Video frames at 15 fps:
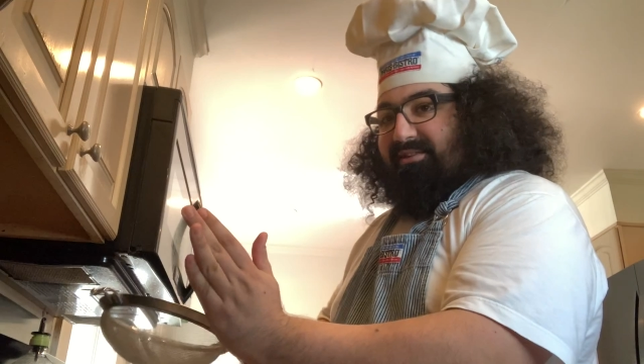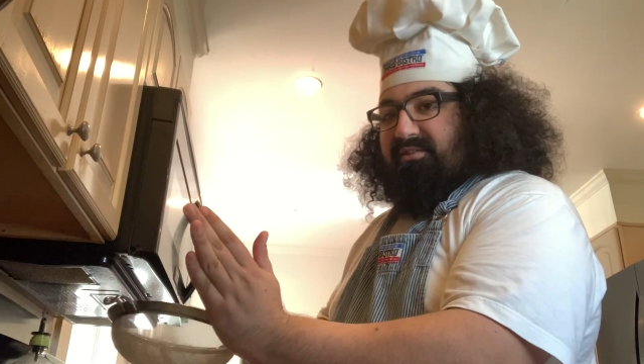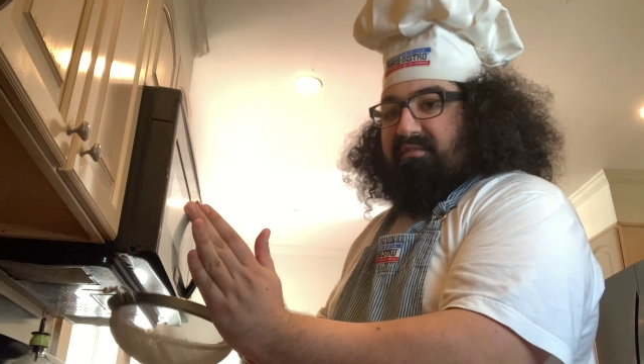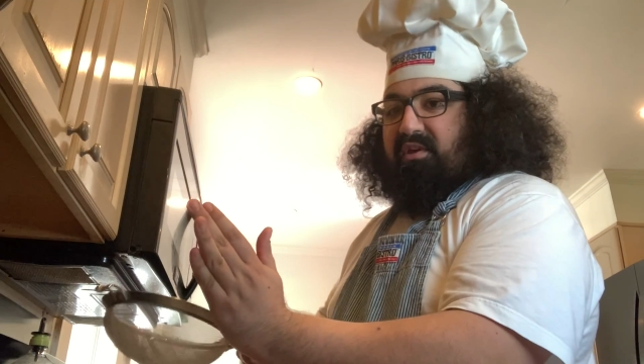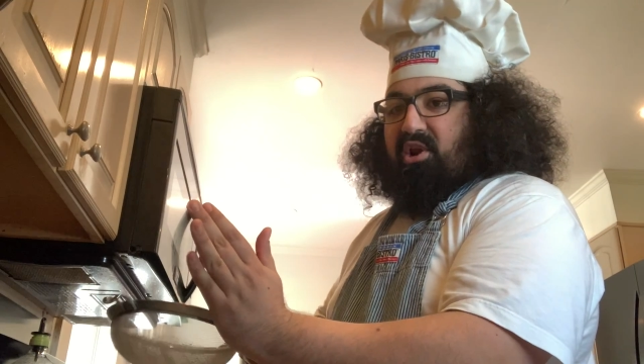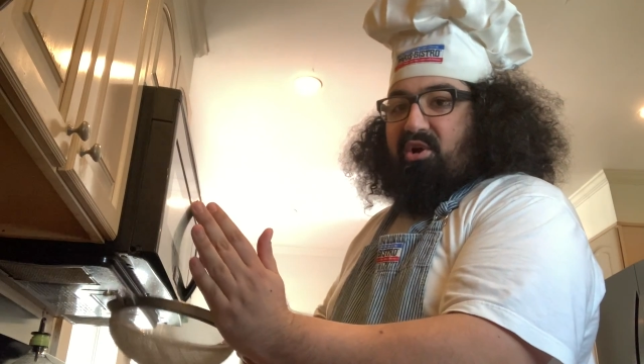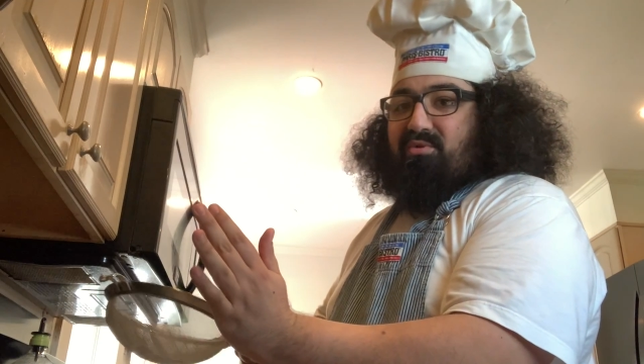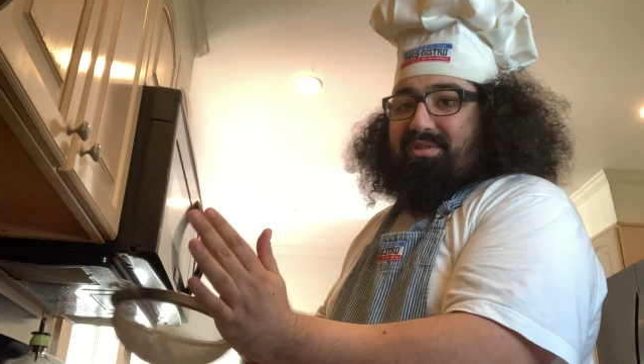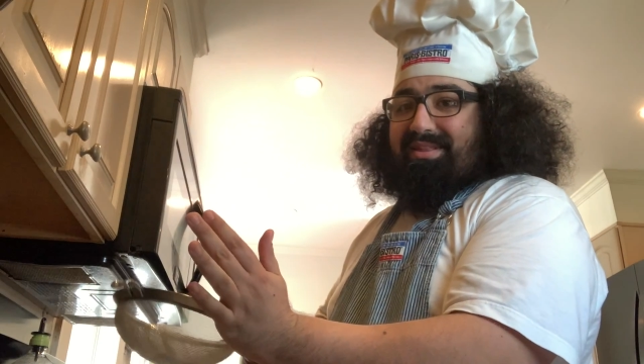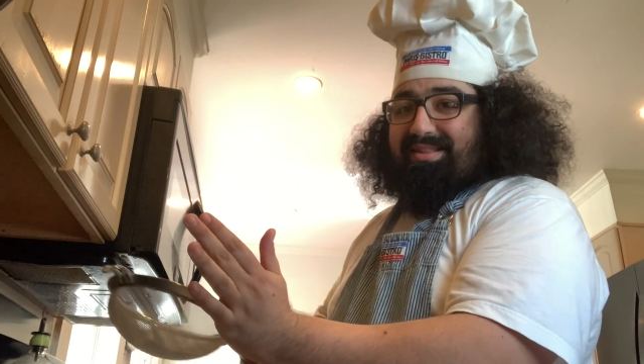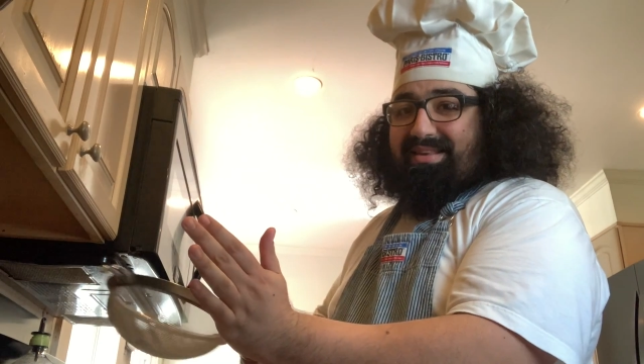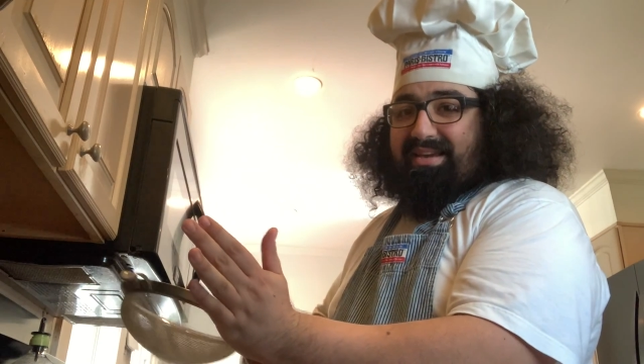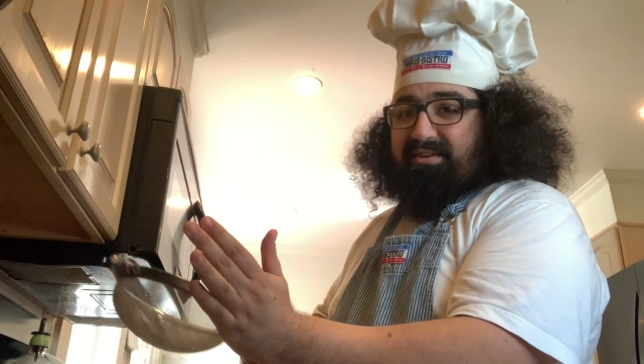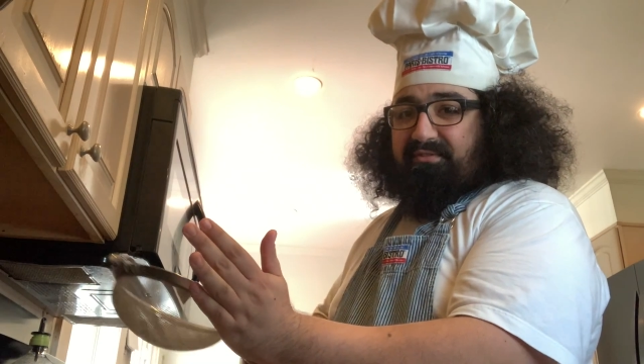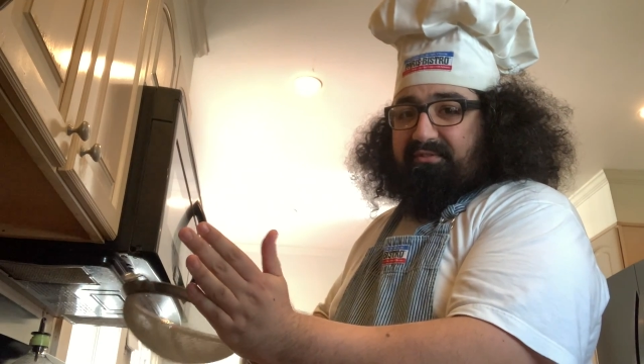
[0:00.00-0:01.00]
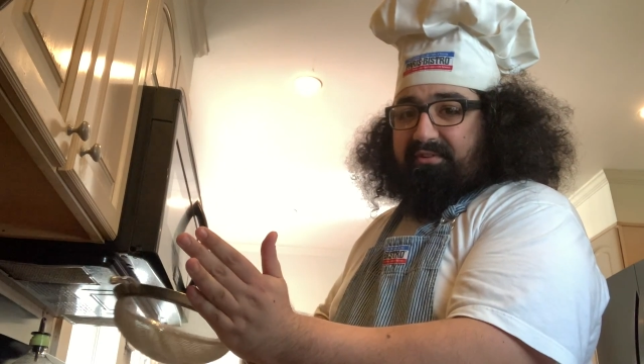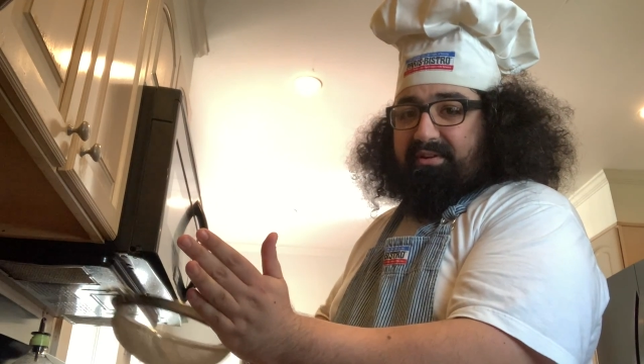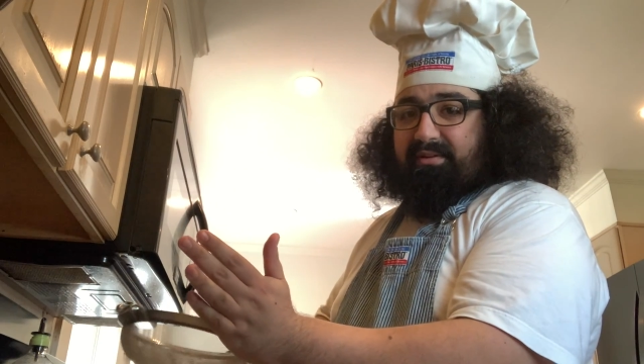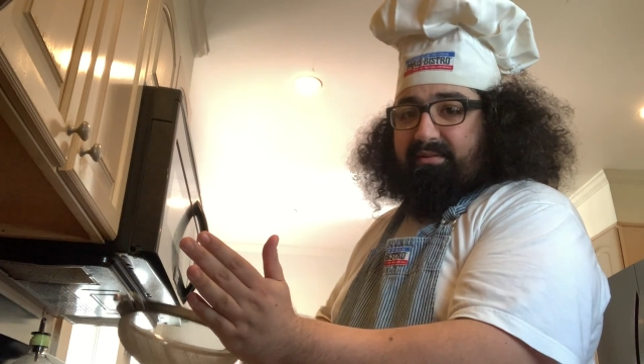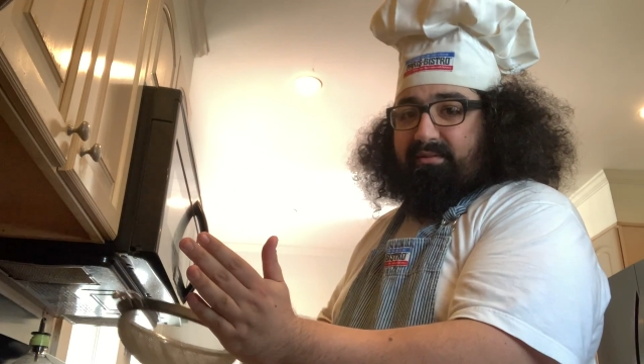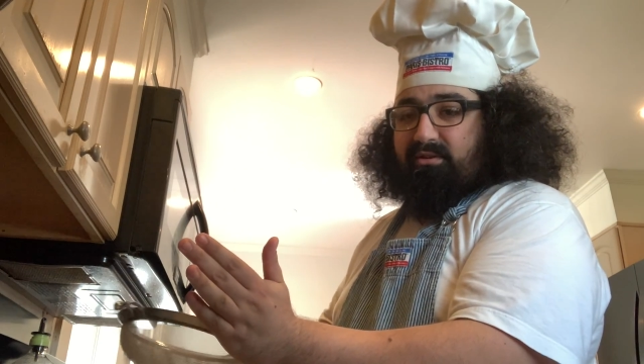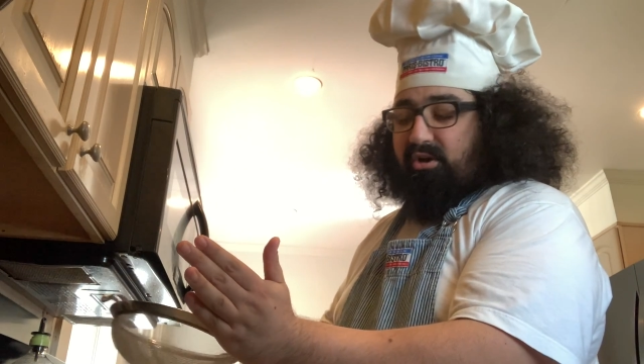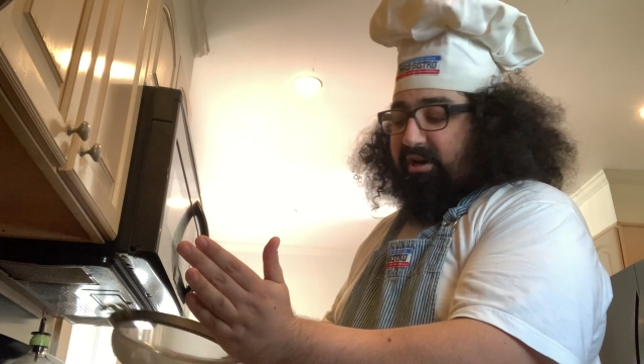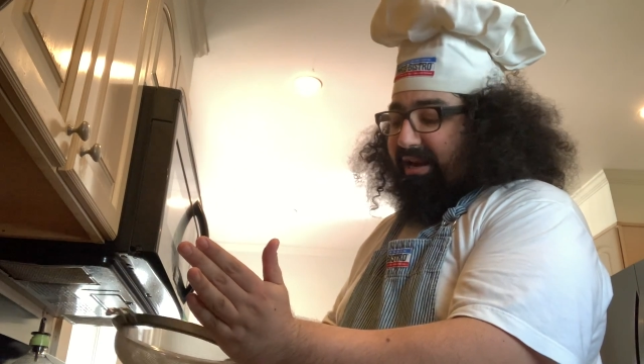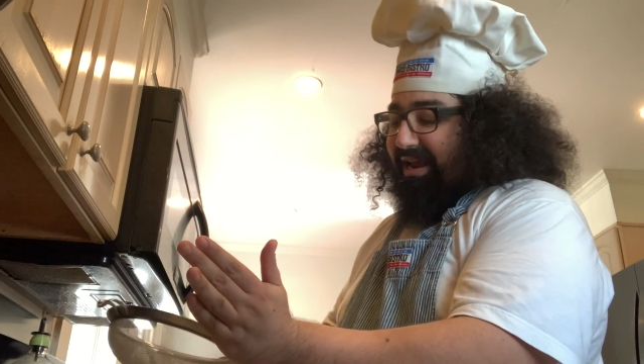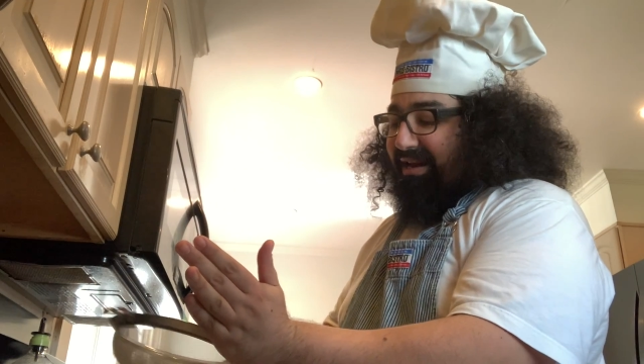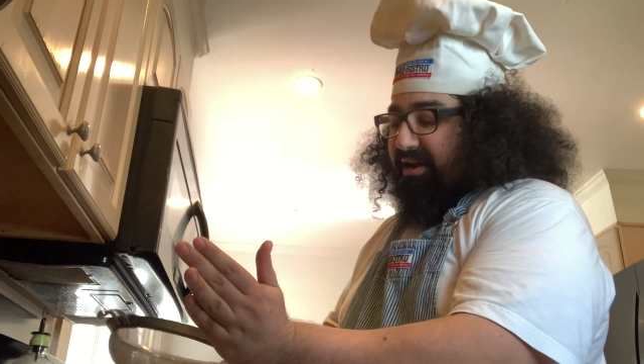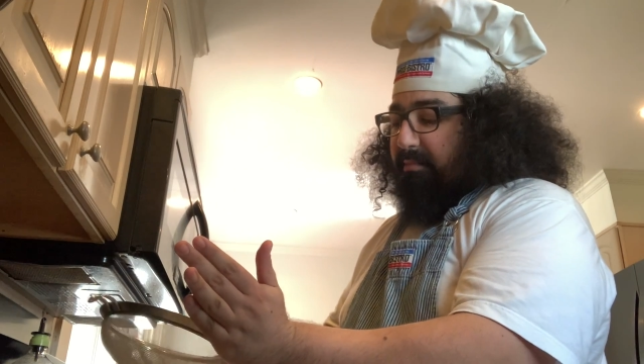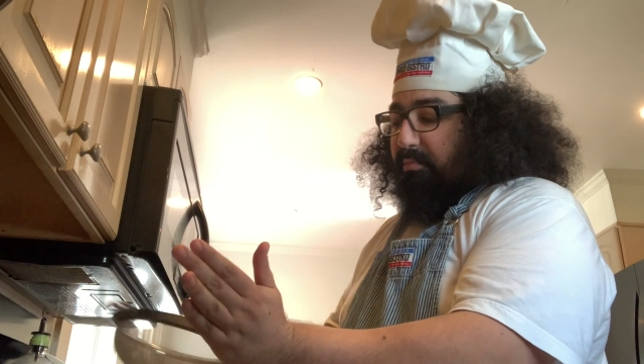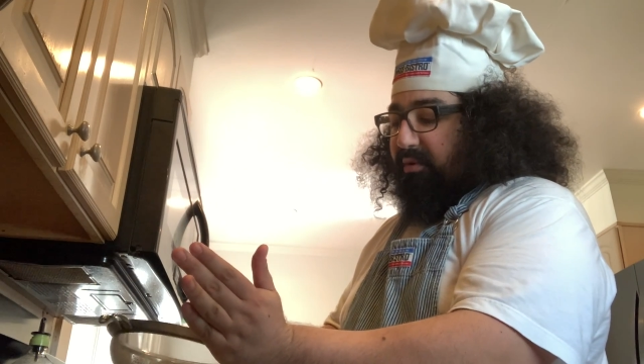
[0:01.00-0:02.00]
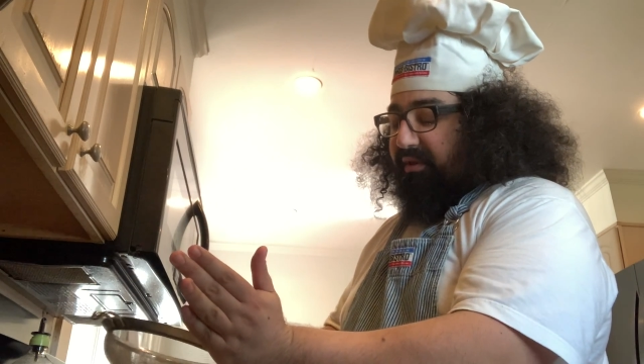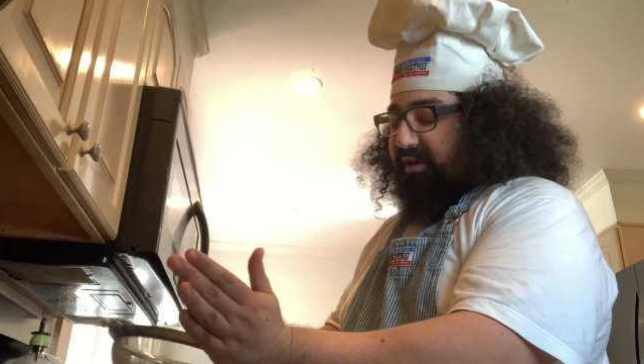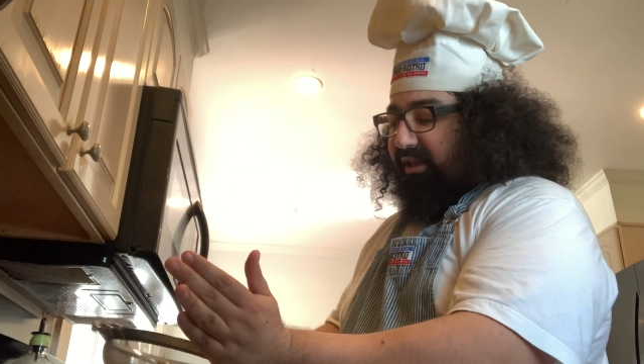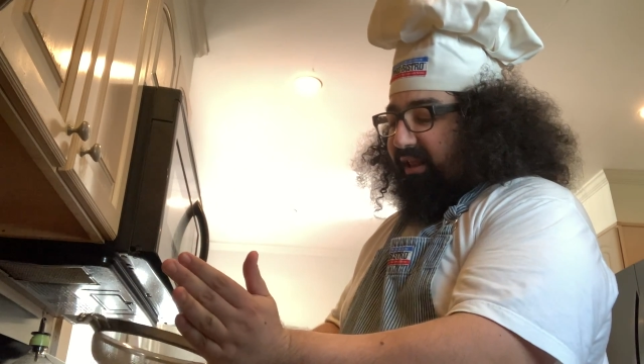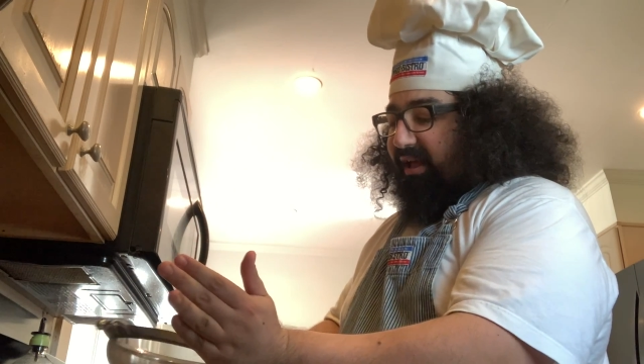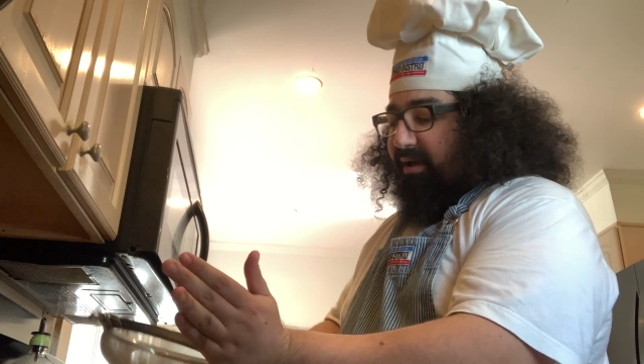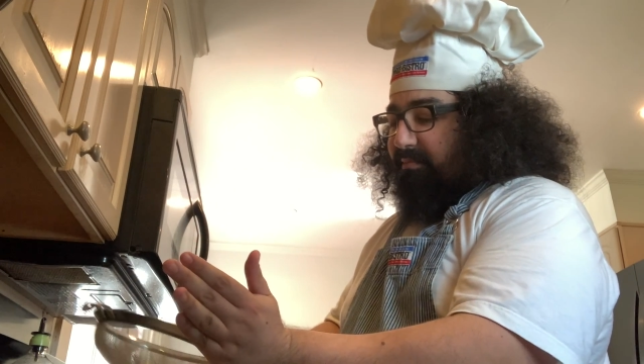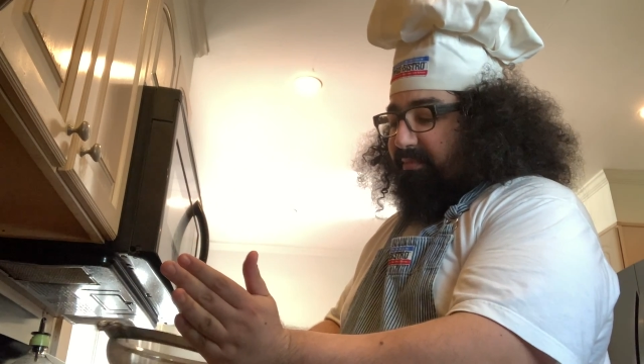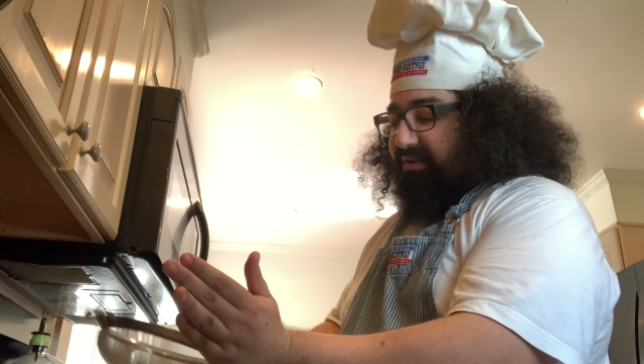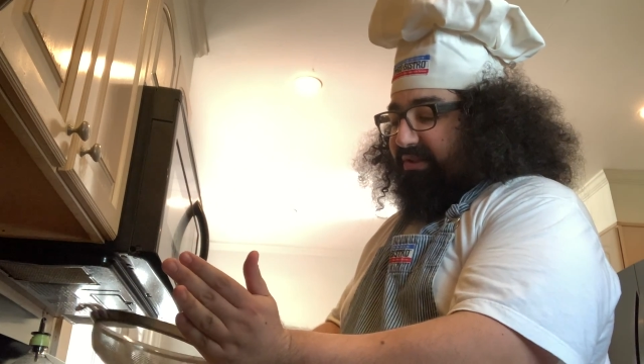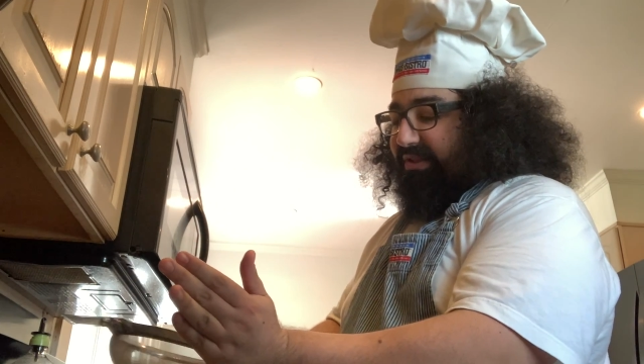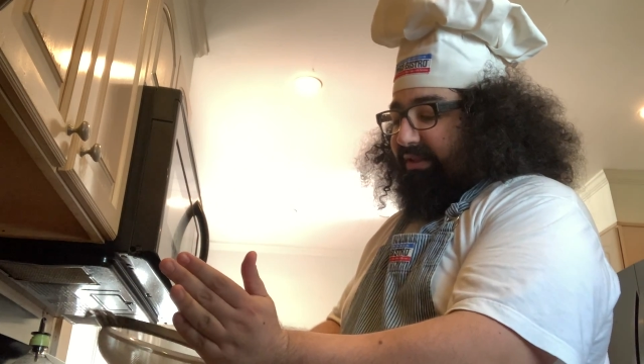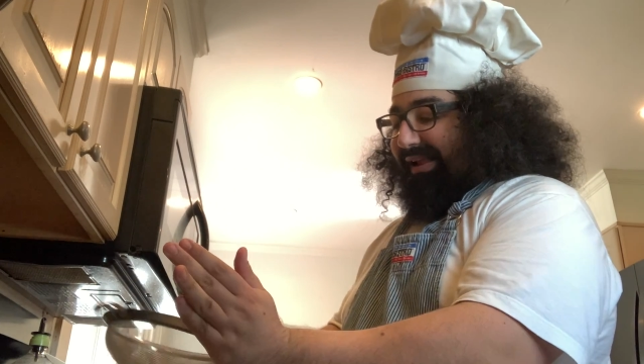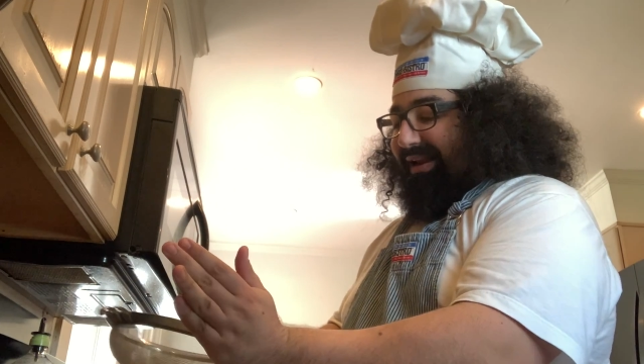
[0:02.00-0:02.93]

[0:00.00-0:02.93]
if you don't sift, you can end up with clumps.